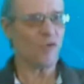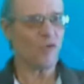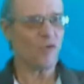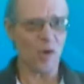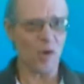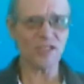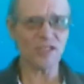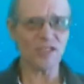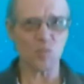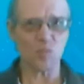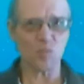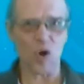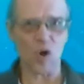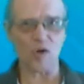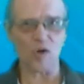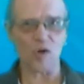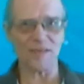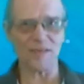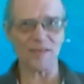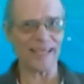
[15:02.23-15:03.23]
"For what it's
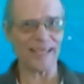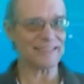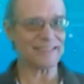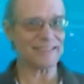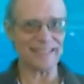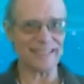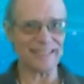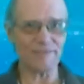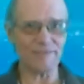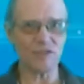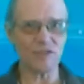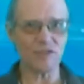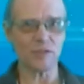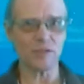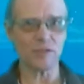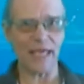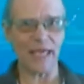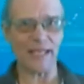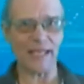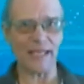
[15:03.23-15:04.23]
worth, it's never
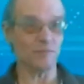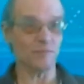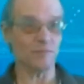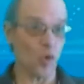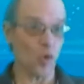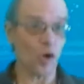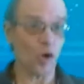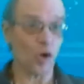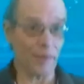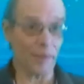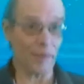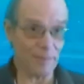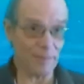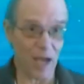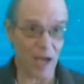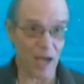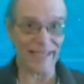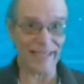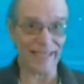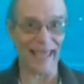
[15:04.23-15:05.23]
too late, or in
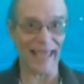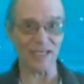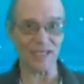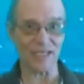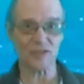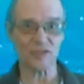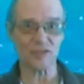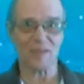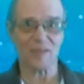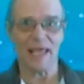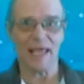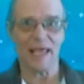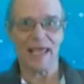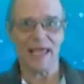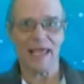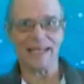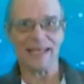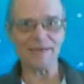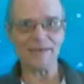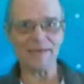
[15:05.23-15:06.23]
my case,
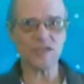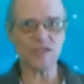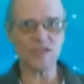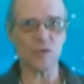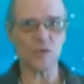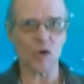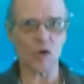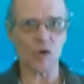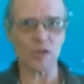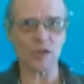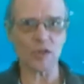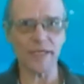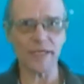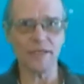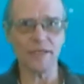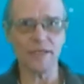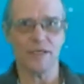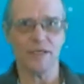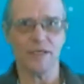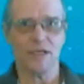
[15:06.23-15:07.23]
never too
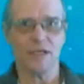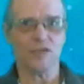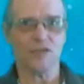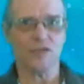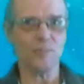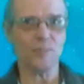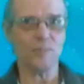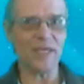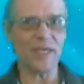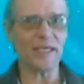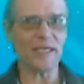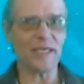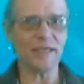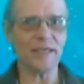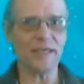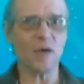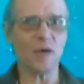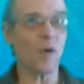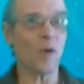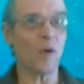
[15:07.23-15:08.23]
early to be
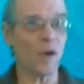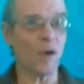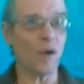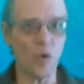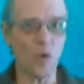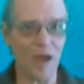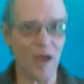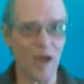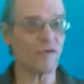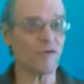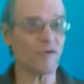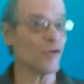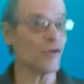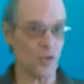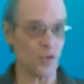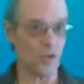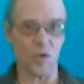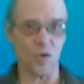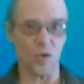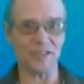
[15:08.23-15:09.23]
whoever
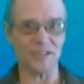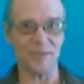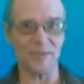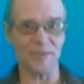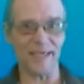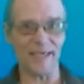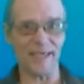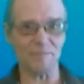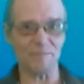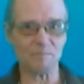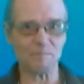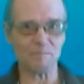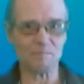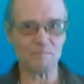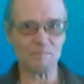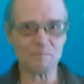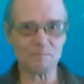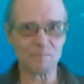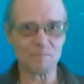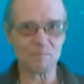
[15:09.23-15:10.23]
you want to be.
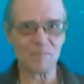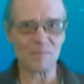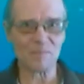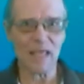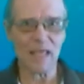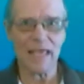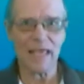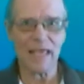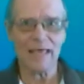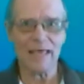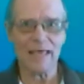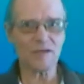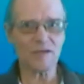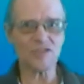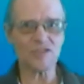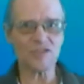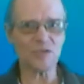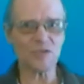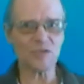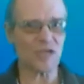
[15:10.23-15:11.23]

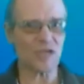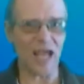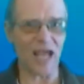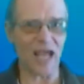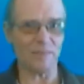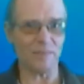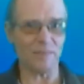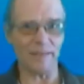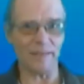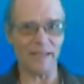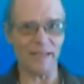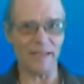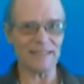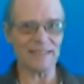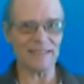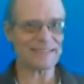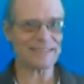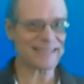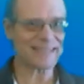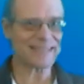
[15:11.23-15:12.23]
There's no time limit.
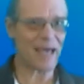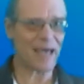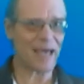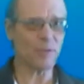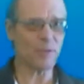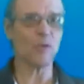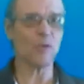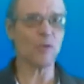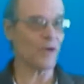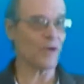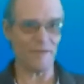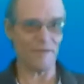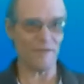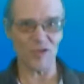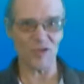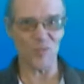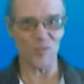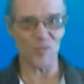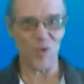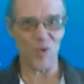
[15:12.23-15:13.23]
Stop
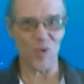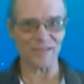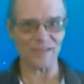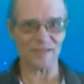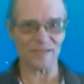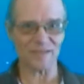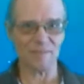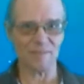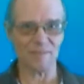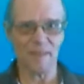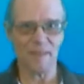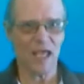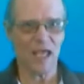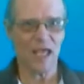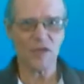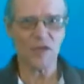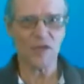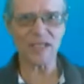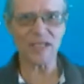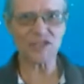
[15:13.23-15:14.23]
whenever you want.
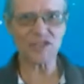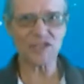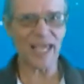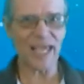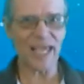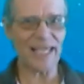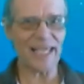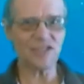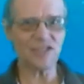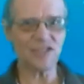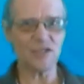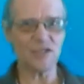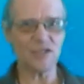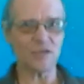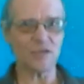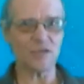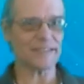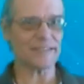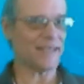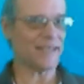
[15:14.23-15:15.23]
You can change
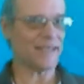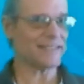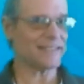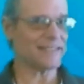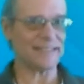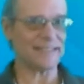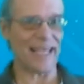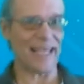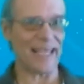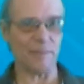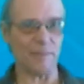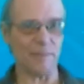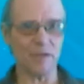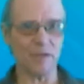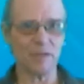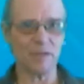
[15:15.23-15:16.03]
or stay the same.